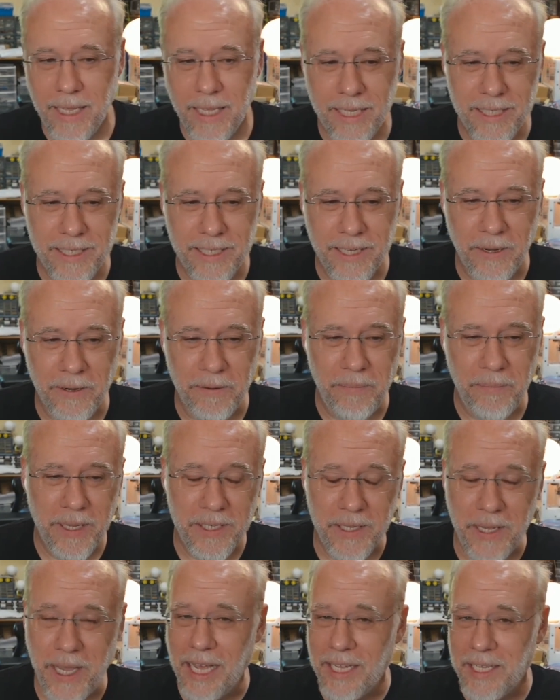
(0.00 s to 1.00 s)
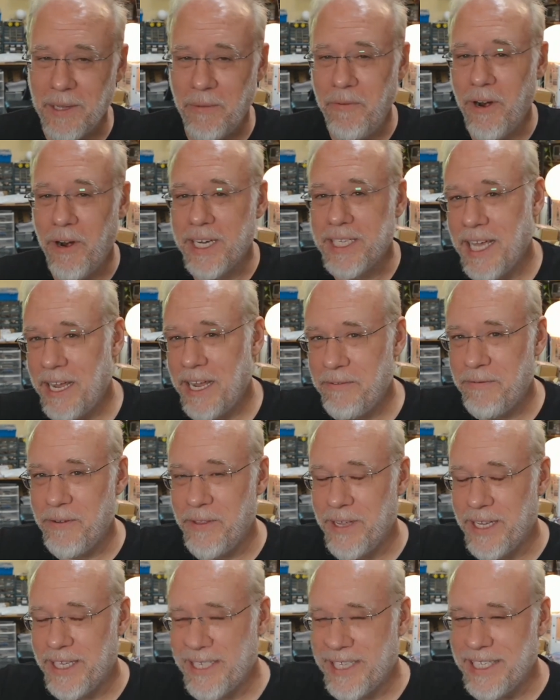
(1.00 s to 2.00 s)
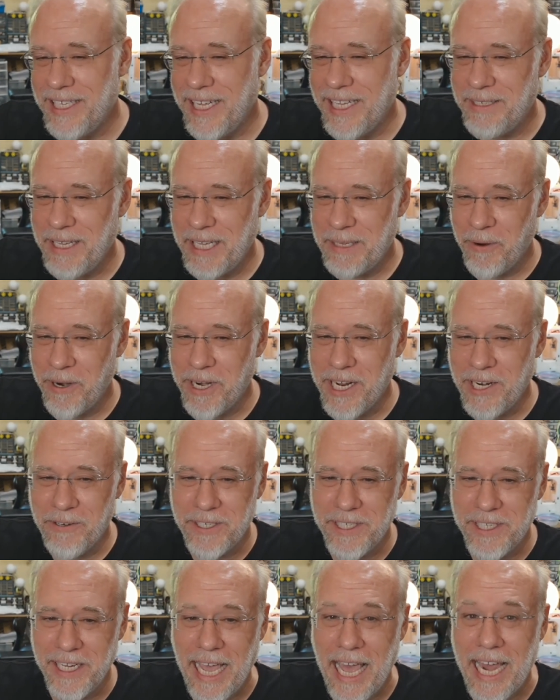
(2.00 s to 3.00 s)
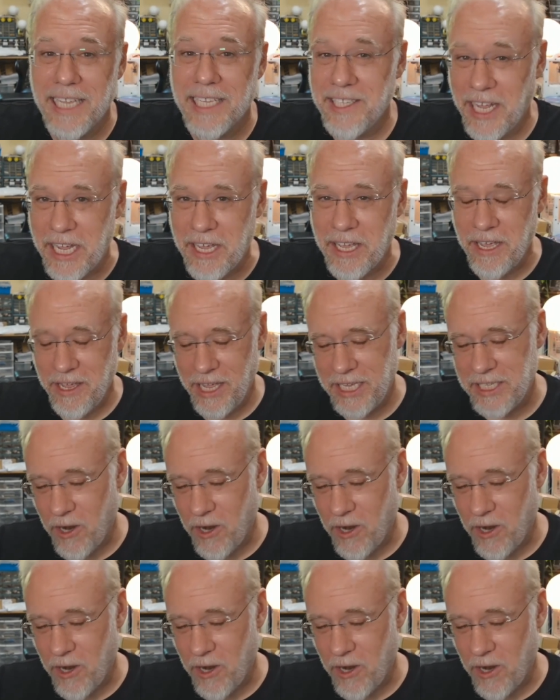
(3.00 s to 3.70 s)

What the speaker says: So I'm very excited for this. It's pretty interesting, and it's